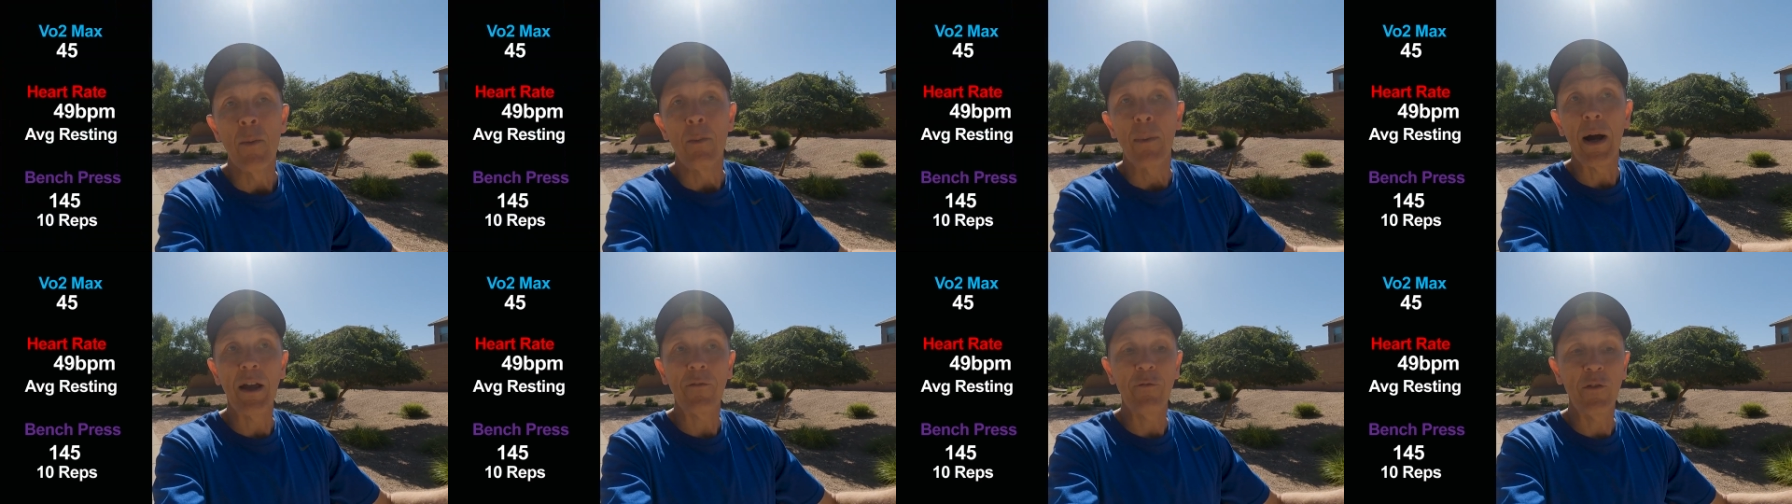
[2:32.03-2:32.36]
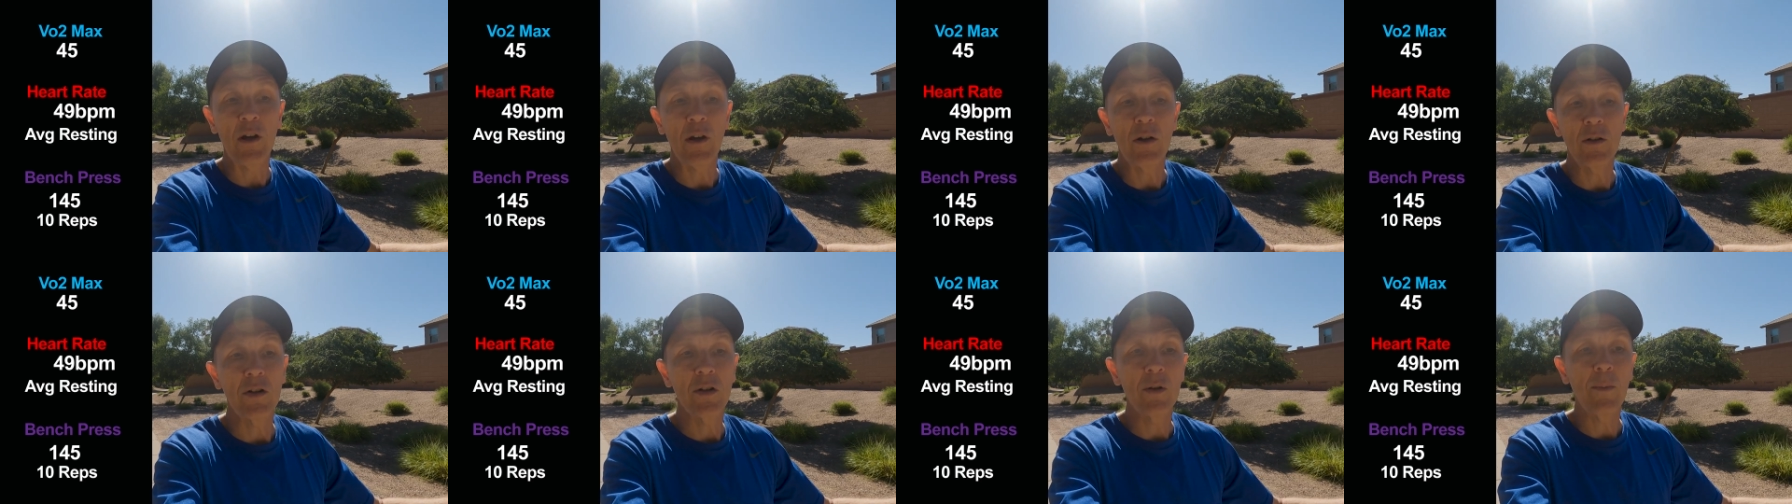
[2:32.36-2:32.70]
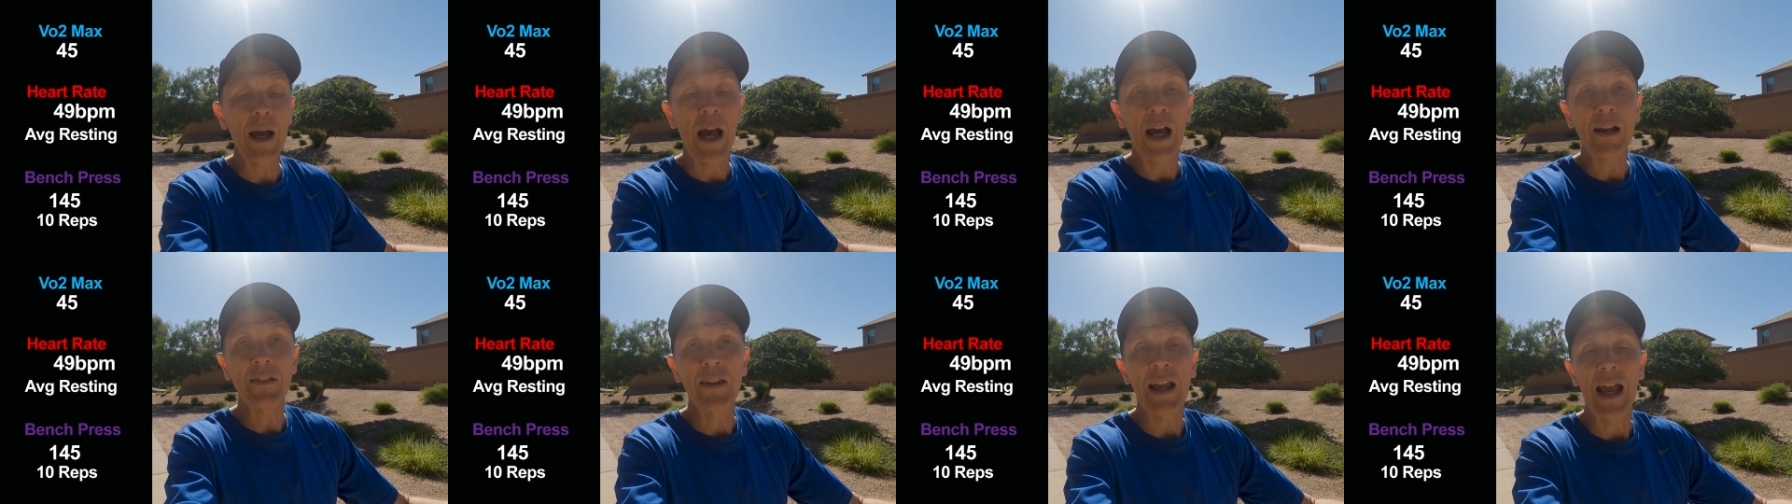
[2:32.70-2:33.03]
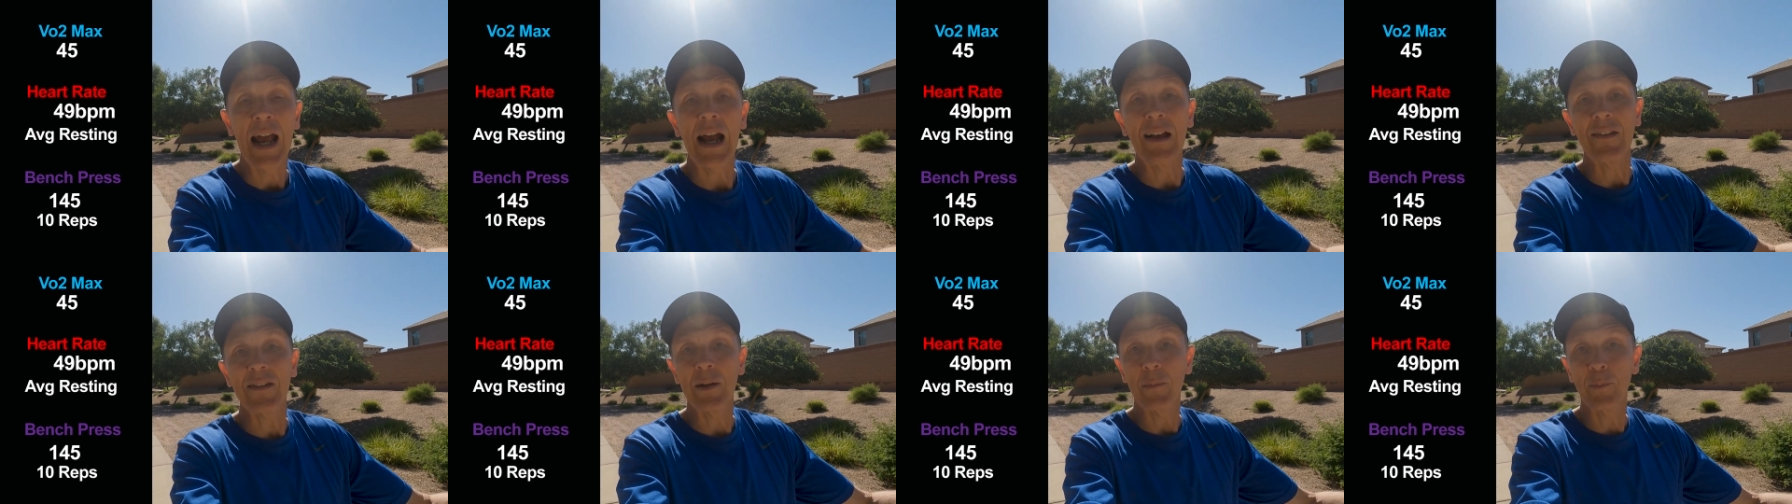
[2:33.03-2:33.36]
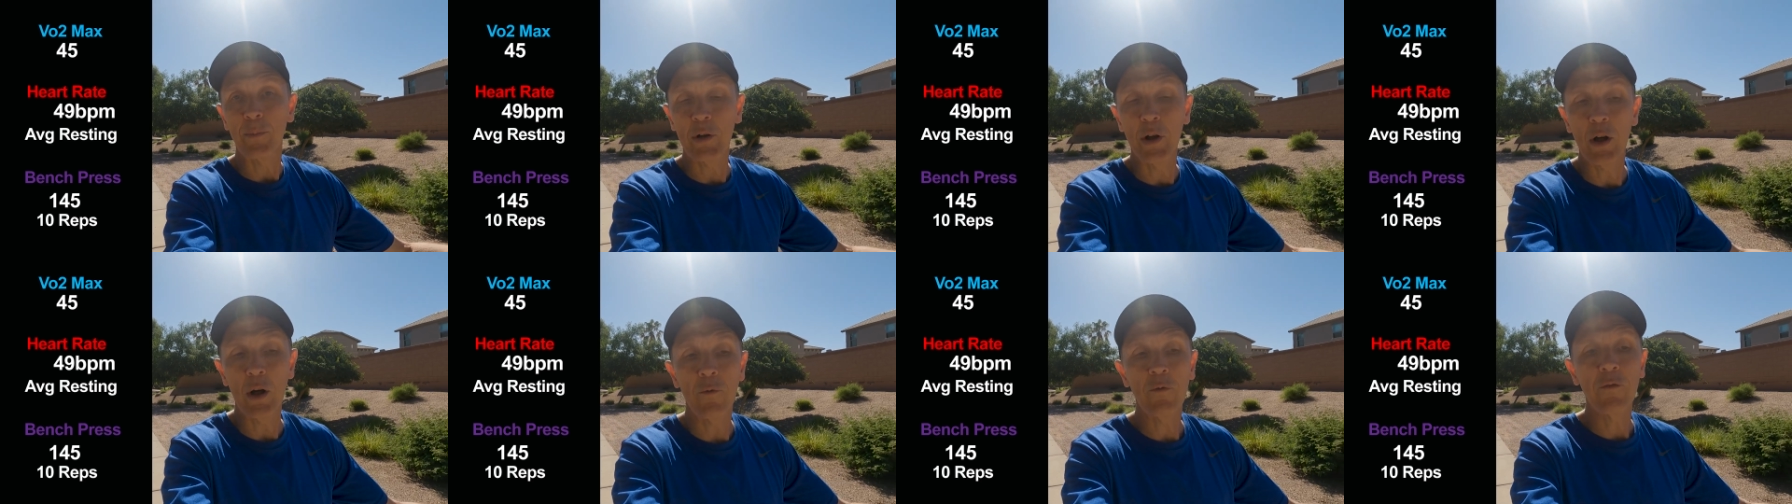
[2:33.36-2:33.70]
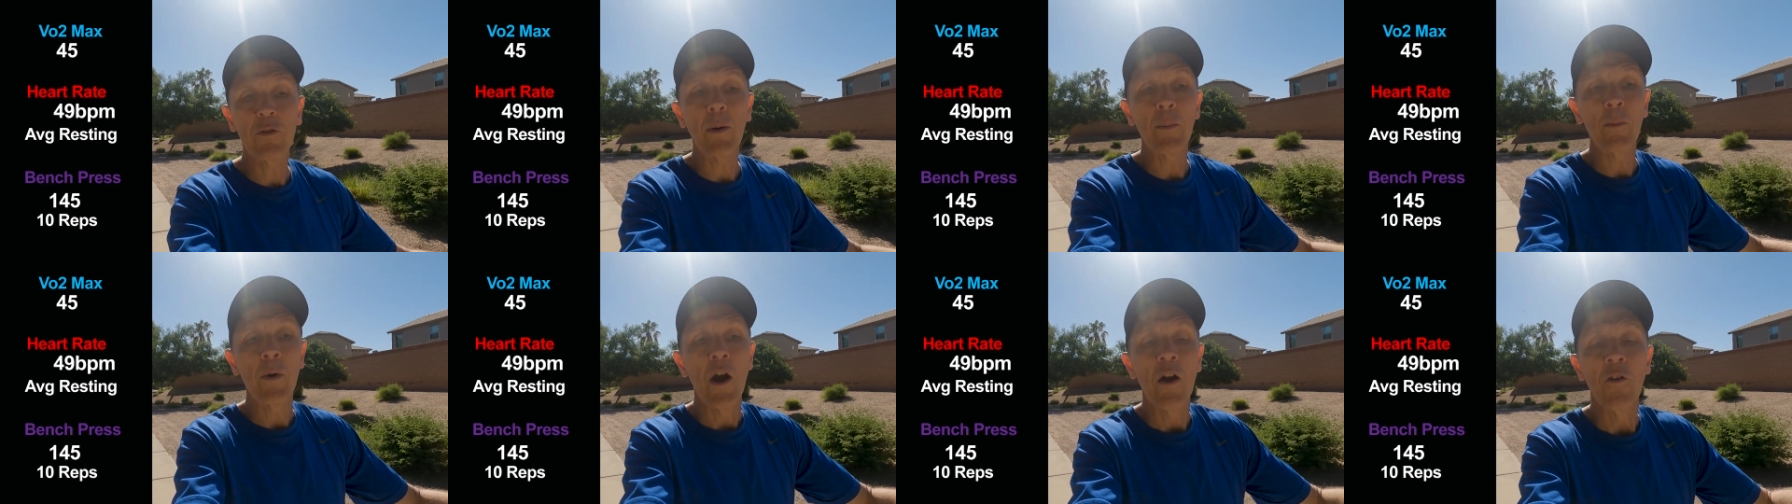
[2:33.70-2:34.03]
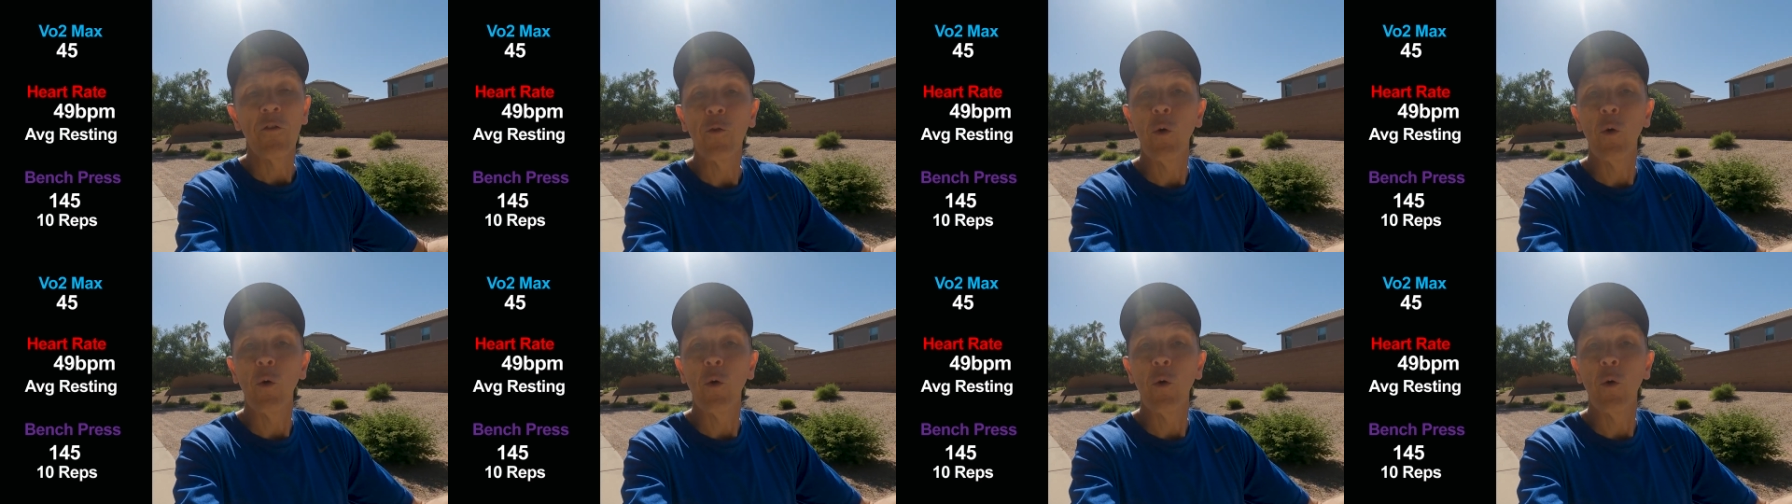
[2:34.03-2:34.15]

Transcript: my V O two max has improved from